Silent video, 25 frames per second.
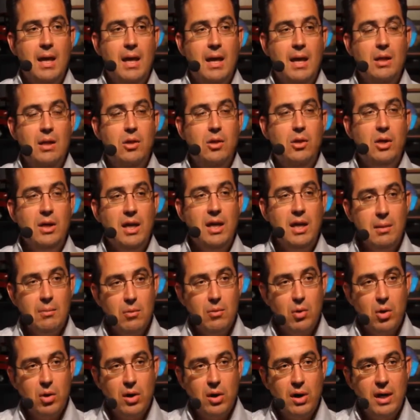Looking
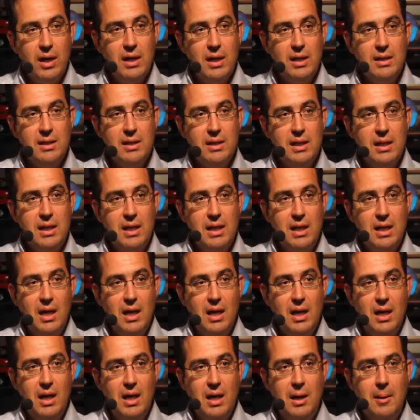more in the
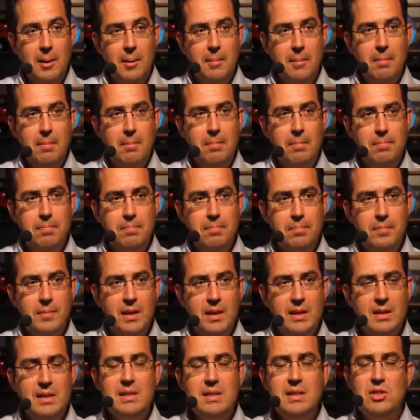
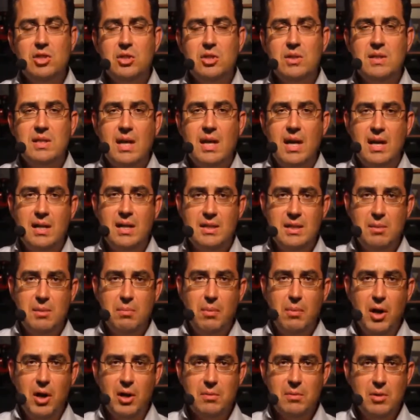decision science
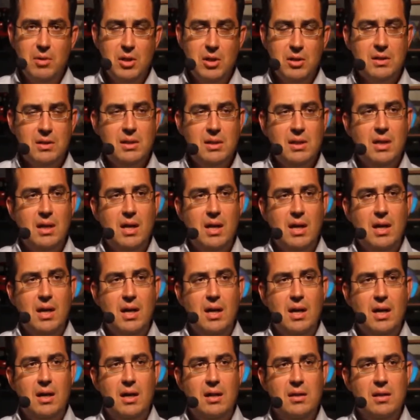department,
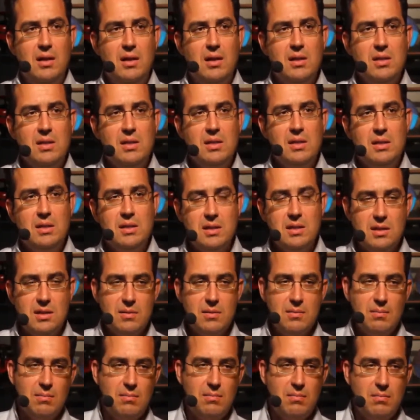there
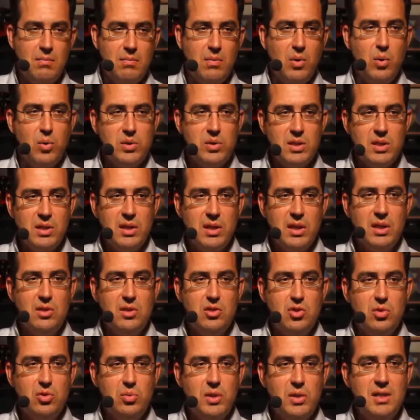is mostly
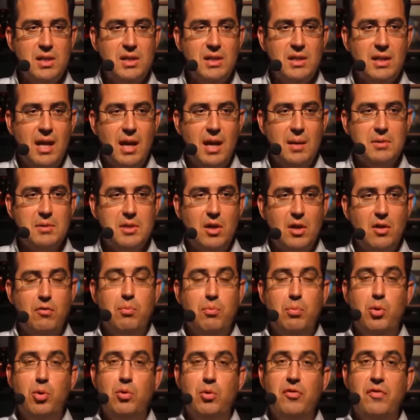three types
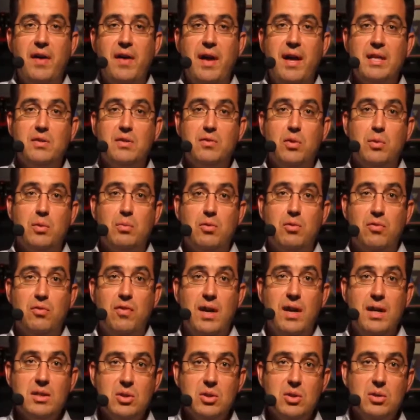of profiles for
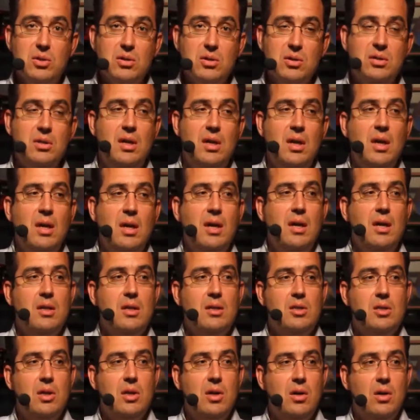professors.
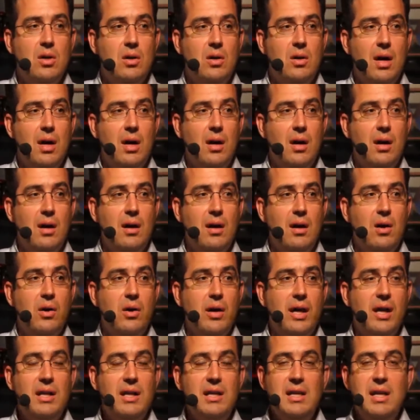So
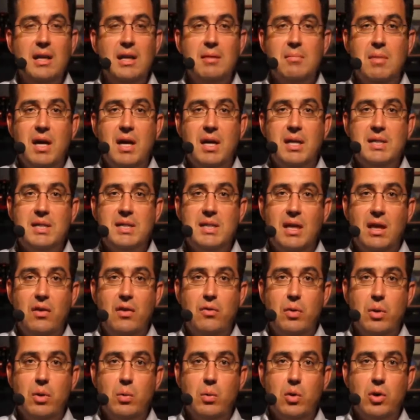Aurélie and
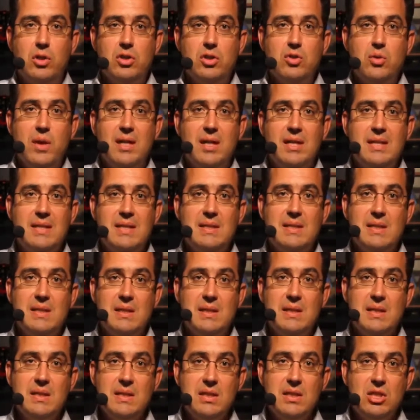myself, we were trained as
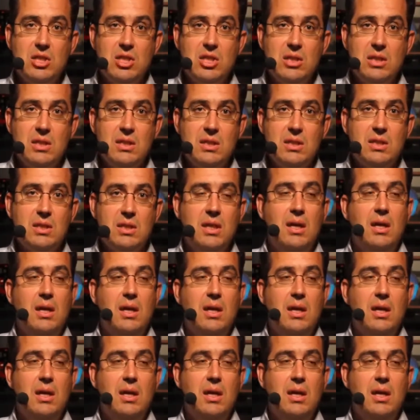statisticians.